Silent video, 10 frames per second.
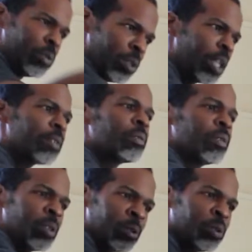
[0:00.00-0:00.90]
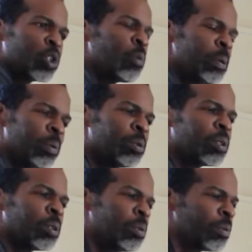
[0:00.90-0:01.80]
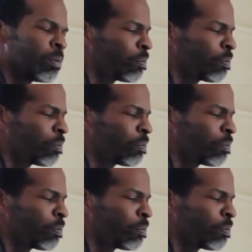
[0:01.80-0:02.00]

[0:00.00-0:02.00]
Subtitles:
You got, you show people, a little